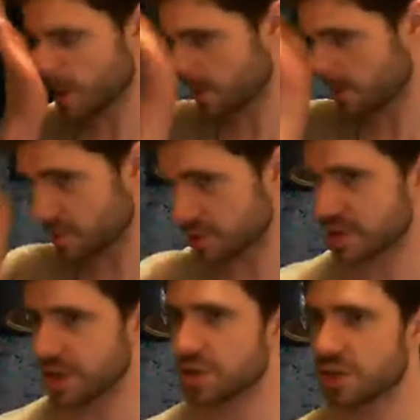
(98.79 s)
and
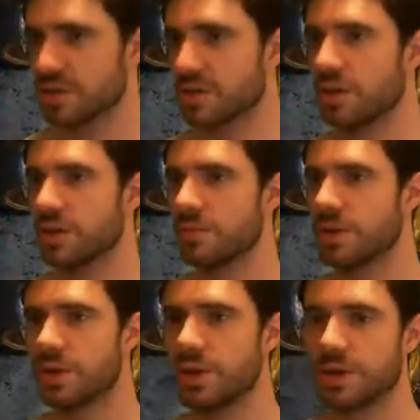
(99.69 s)
Protection on.
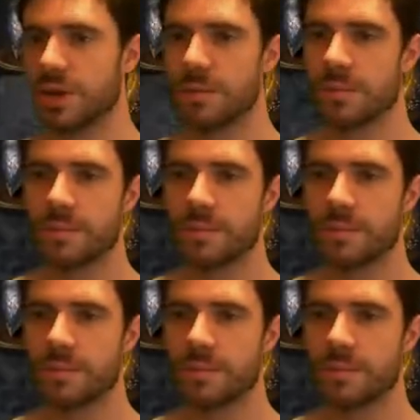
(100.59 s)
Okie dokie.